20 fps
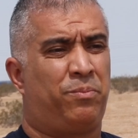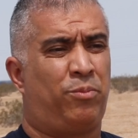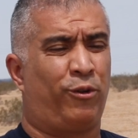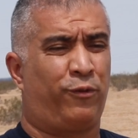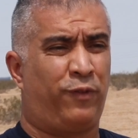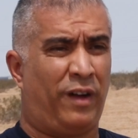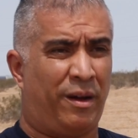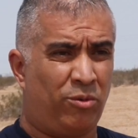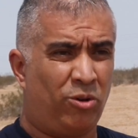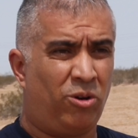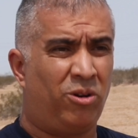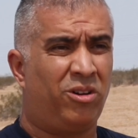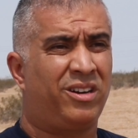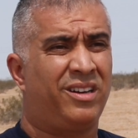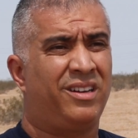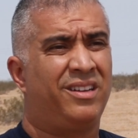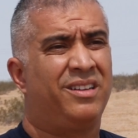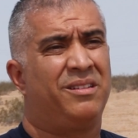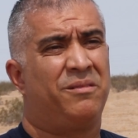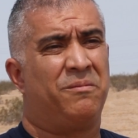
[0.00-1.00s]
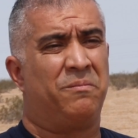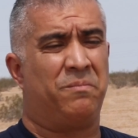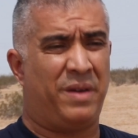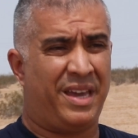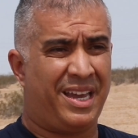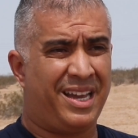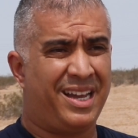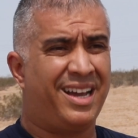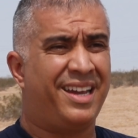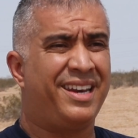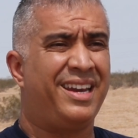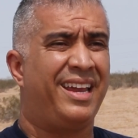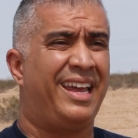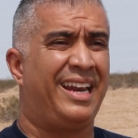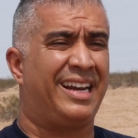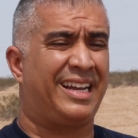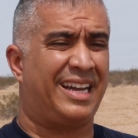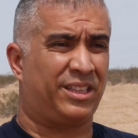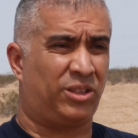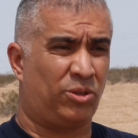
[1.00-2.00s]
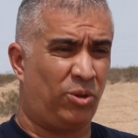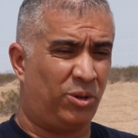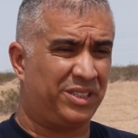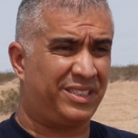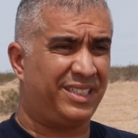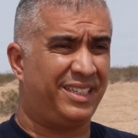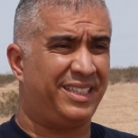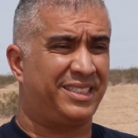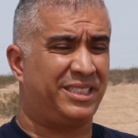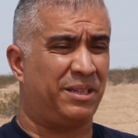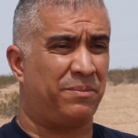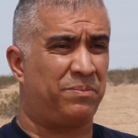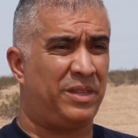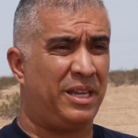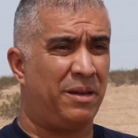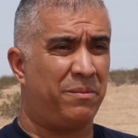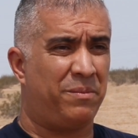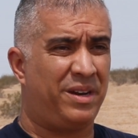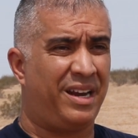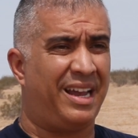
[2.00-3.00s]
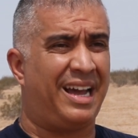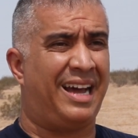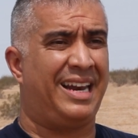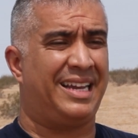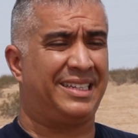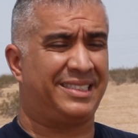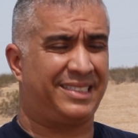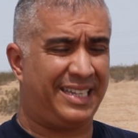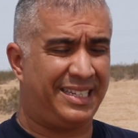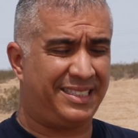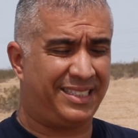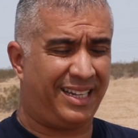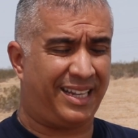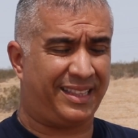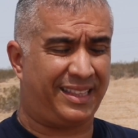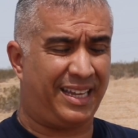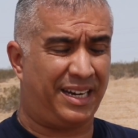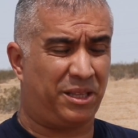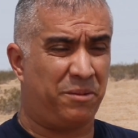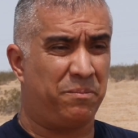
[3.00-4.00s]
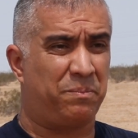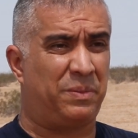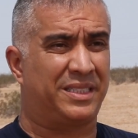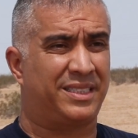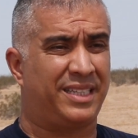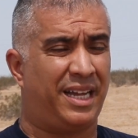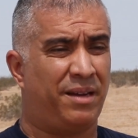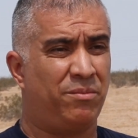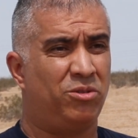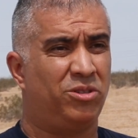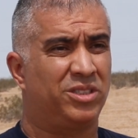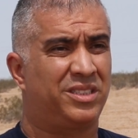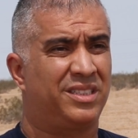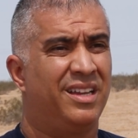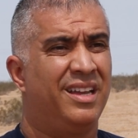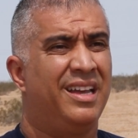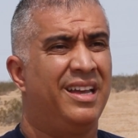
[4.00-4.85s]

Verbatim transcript: Por favor, vengan el 14 de septiembre a las 6 de la tarde empezamos.